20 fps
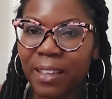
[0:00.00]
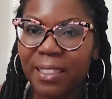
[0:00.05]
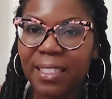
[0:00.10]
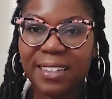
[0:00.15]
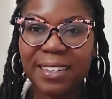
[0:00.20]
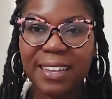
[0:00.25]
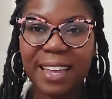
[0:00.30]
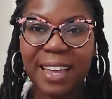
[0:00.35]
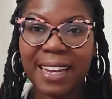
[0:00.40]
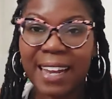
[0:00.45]
the
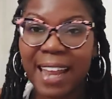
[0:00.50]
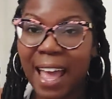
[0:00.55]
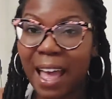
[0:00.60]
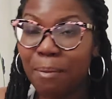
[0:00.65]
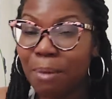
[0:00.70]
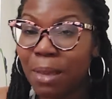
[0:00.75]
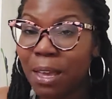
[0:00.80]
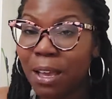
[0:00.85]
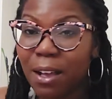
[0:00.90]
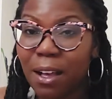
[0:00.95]

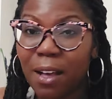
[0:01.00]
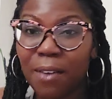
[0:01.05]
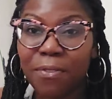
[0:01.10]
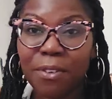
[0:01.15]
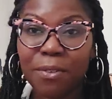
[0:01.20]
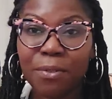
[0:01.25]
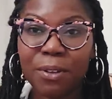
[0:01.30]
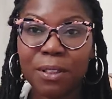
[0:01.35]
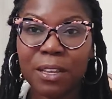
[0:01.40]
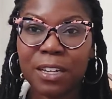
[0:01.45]
dynamic of
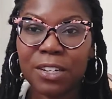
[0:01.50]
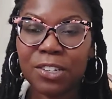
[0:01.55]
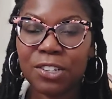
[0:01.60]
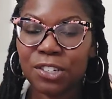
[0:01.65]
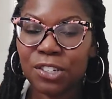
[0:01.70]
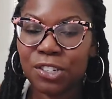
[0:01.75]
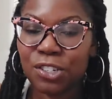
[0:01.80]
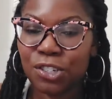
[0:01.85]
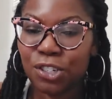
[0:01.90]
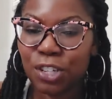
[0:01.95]
the
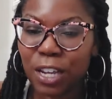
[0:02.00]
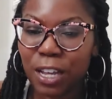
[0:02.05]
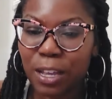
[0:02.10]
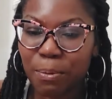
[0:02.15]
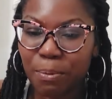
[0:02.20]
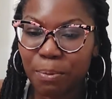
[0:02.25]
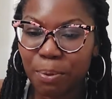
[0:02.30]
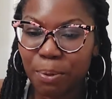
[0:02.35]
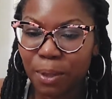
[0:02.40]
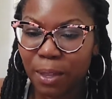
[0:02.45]

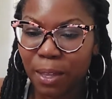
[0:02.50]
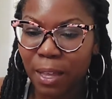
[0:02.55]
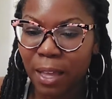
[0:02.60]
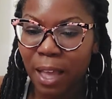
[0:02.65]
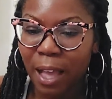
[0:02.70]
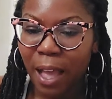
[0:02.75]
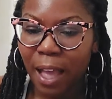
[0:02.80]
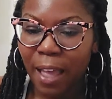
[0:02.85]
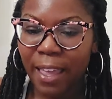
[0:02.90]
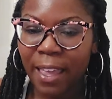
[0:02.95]
relationship,
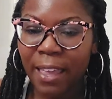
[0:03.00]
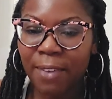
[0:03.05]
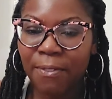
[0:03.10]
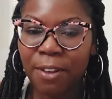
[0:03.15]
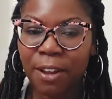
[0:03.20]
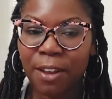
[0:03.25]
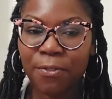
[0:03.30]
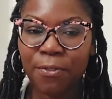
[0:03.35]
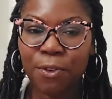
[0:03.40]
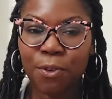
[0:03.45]

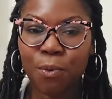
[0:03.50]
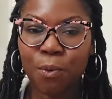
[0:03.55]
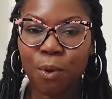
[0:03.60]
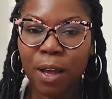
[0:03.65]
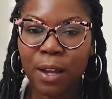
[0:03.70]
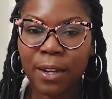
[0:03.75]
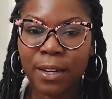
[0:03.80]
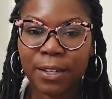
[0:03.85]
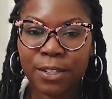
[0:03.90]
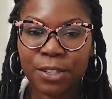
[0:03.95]
even if you
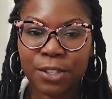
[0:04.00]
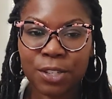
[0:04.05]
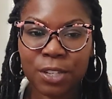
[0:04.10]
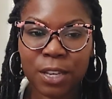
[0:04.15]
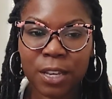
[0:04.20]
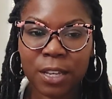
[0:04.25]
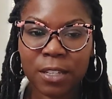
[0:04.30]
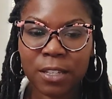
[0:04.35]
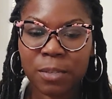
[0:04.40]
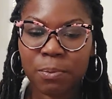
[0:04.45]
wanted to
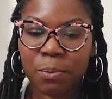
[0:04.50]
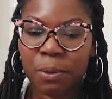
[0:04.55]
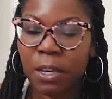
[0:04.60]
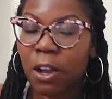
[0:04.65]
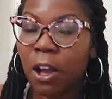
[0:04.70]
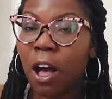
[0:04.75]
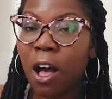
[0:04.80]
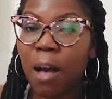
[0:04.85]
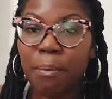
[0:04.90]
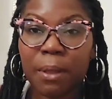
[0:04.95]
it to be
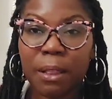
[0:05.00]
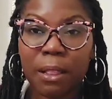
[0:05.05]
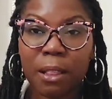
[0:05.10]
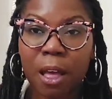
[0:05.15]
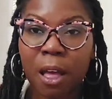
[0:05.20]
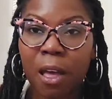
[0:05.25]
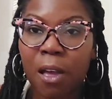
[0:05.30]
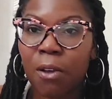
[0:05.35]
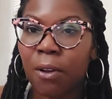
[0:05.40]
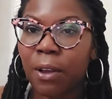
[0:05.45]
common
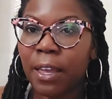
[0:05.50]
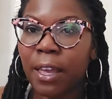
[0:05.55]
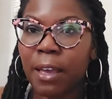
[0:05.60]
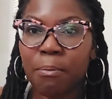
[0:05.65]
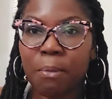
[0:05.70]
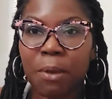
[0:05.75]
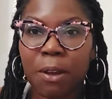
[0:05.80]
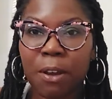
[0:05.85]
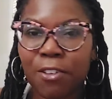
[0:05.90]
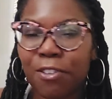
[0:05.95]
law or get
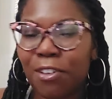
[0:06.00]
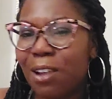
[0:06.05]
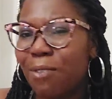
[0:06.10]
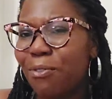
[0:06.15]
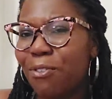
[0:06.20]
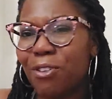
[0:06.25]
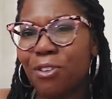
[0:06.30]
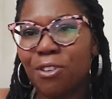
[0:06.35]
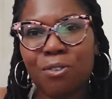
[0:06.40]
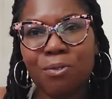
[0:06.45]
married you
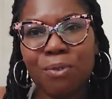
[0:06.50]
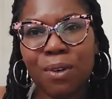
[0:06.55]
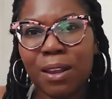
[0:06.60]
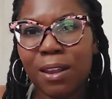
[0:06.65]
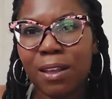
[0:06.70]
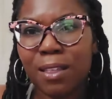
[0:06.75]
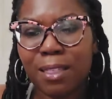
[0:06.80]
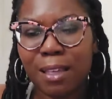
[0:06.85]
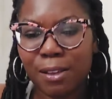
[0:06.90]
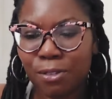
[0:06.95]
never knew
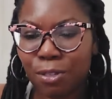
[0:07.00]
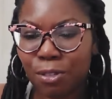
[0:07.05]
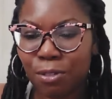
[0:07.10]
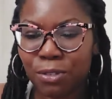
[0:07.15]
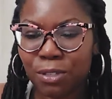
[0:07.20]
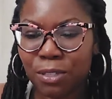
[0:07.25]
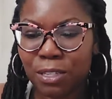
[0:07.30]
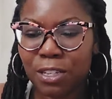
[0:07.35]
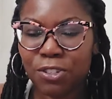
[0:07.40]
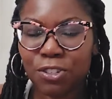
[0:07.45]
any of the,
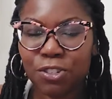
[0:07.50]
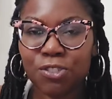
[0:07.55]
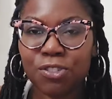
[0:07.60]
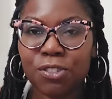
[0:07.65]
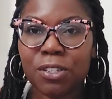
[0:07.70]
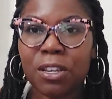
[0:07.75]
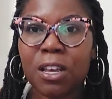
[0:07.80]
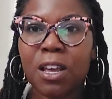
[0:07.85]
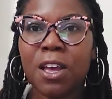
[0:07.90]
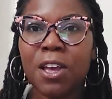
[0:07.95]
those things you
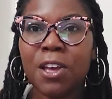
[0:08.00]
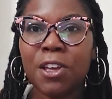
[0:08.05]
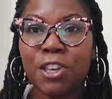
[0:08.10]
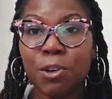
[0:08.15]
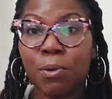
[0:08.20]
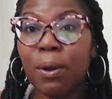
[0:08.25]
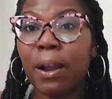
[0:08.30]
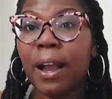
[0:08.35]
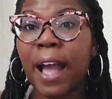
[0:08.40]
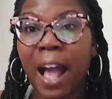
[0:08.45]
just
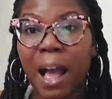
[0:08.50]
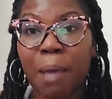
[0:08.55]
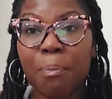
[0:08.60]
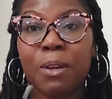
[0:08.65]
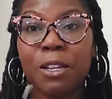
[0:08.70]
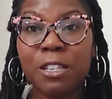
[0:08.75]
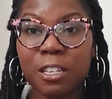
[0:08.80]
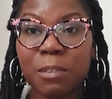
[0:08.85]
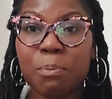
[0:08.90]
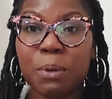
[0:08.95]
you were
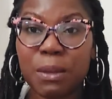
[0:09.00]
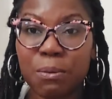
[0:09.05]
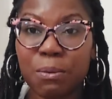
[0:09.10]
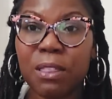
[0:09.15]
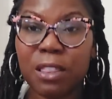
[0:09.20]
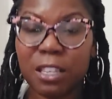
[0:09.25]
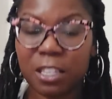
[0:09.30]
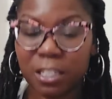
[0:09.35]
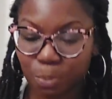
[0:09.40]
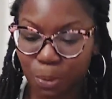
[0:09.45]
happy to be
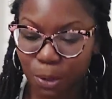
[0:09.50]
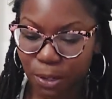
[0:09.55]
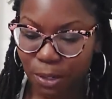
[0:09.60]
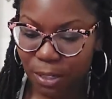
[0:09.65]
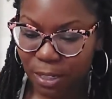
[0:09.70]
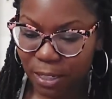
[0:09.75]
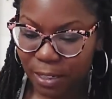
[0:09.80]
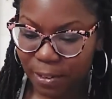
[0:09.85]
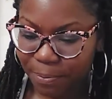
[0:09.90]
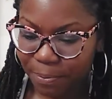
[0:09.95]
with this
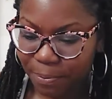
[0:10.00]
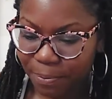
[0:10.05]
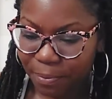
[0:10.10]
person